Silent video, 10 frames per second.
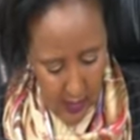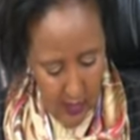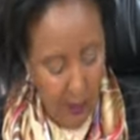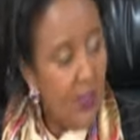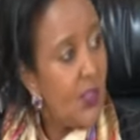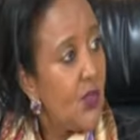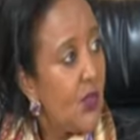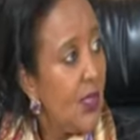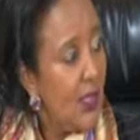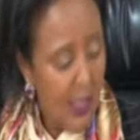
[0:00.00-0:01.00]
The
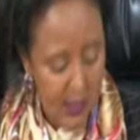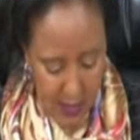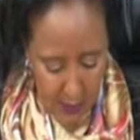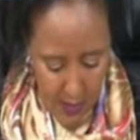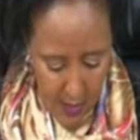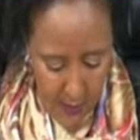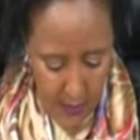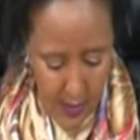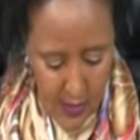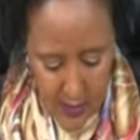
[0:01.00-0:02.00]
ministry has stepped up
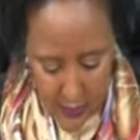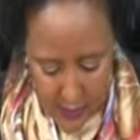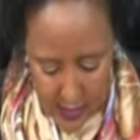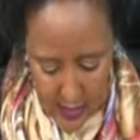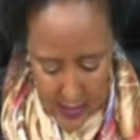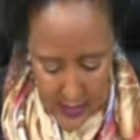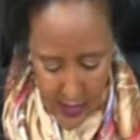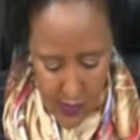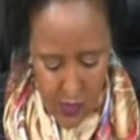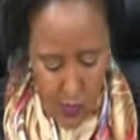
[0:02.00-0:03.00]
surveillance
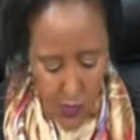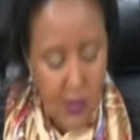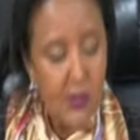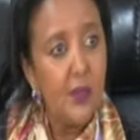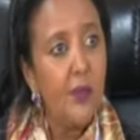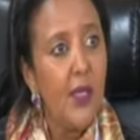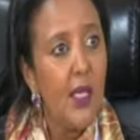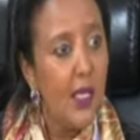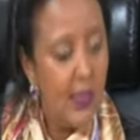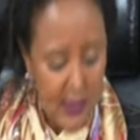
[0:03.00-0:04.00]
in our schools.
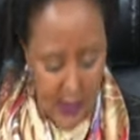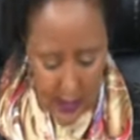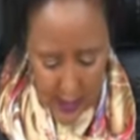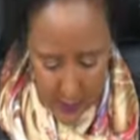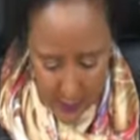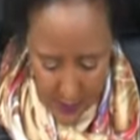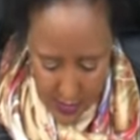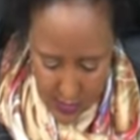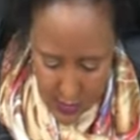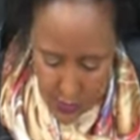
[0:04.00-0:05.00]
It has taken up
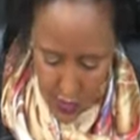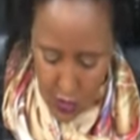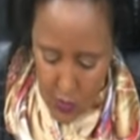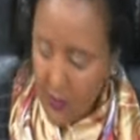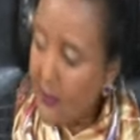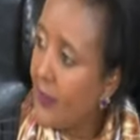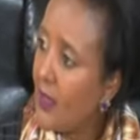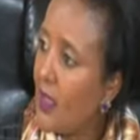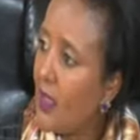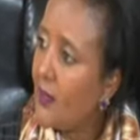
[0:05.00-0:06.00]
measures to ensure
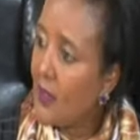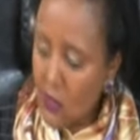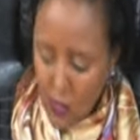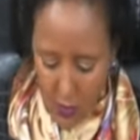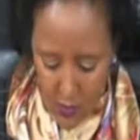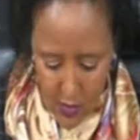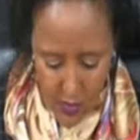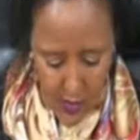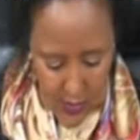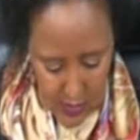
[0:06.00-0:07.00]
that normal
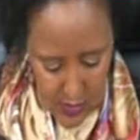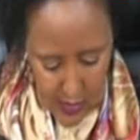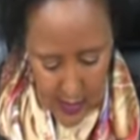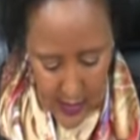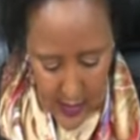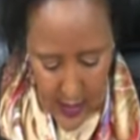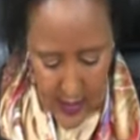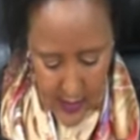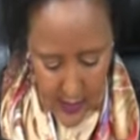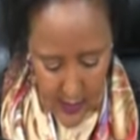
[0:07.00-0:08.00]
teaching and
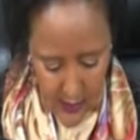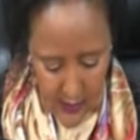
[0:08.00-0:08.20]
learning